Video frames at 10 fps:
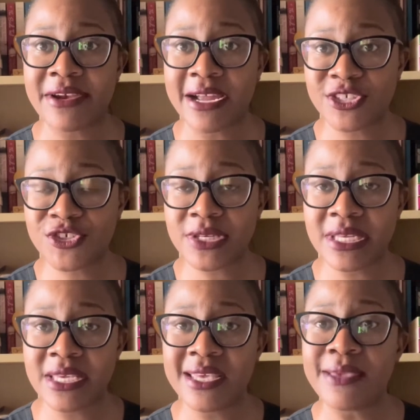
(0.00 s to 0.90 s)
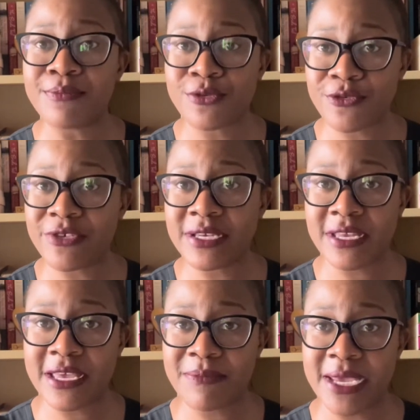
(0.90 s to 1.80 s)
actually improving
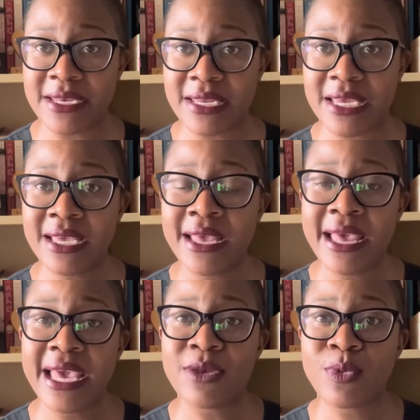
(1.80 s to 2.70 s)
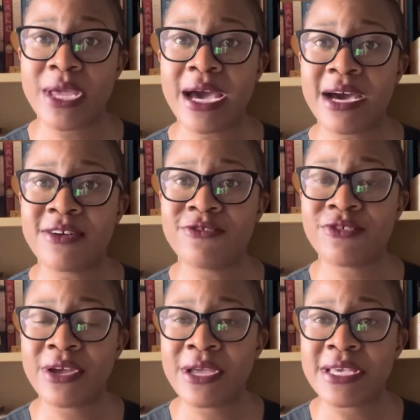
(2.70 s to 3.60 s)
day by day, and we have,
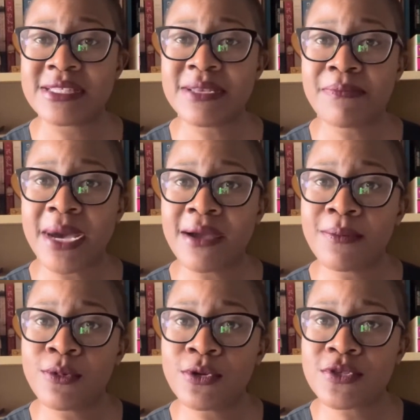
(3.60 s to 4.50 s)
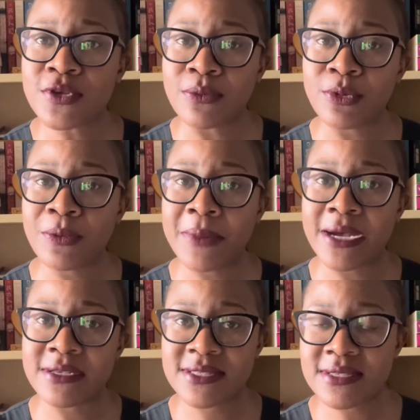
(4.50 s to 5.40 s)
is it Bank Books or Book
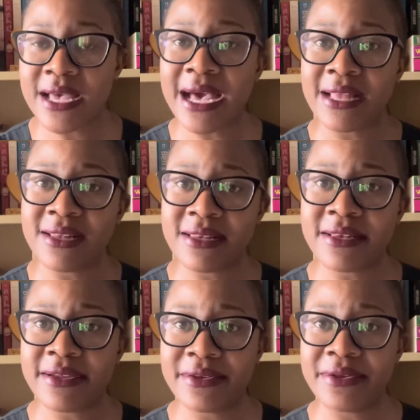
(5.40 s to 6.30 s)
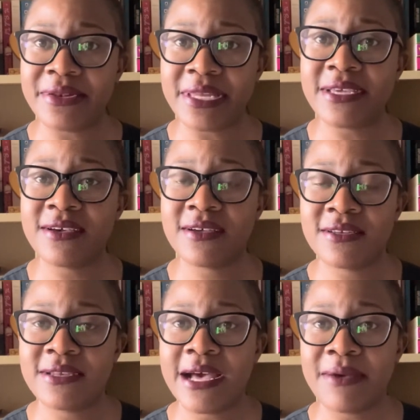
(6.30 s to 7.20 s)
Banks? I'll link
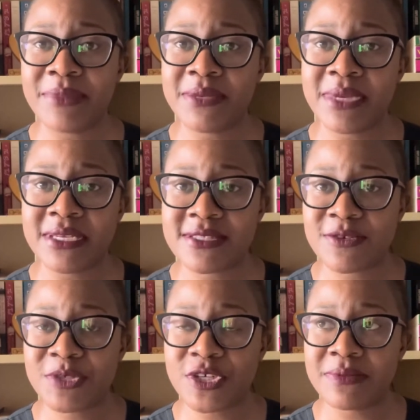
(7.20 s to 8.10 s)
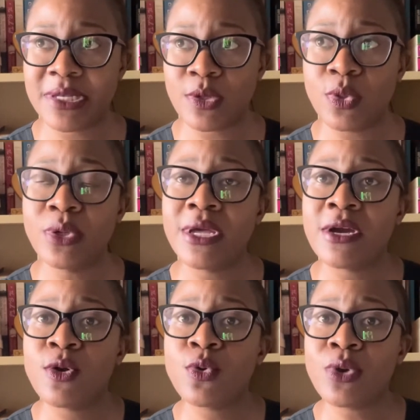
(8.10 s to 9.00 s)
in my description below,
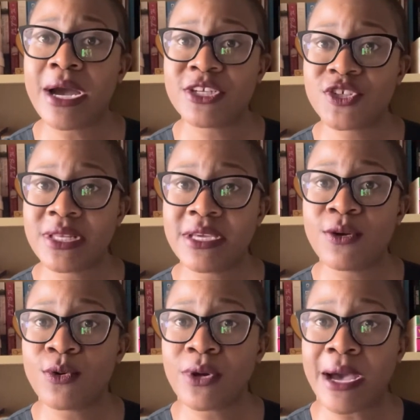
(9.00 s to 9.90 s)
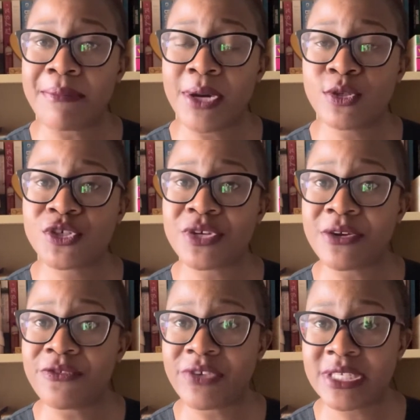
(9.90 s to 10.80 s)
who actually go about
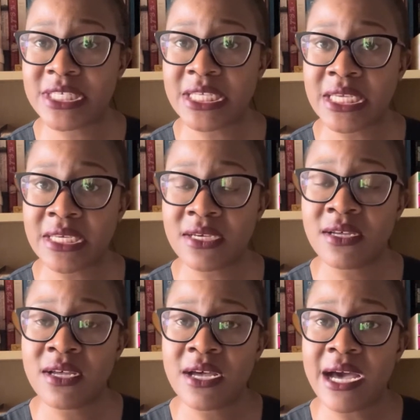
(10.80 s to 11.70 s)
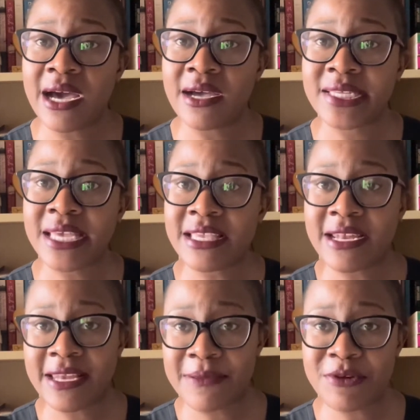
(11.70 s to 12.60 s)
renovating
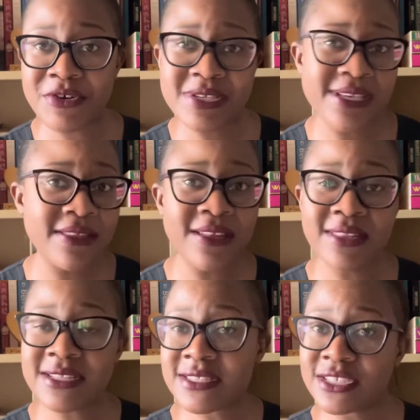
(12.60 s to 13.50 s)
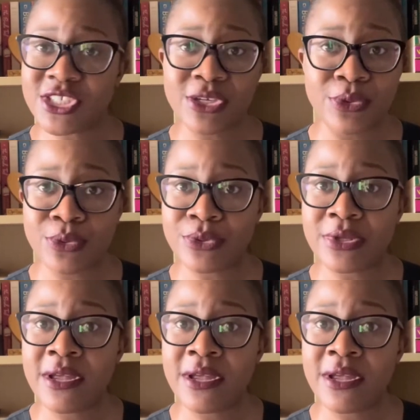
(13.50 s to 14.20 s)
Kenyan libraries. I think that's such a good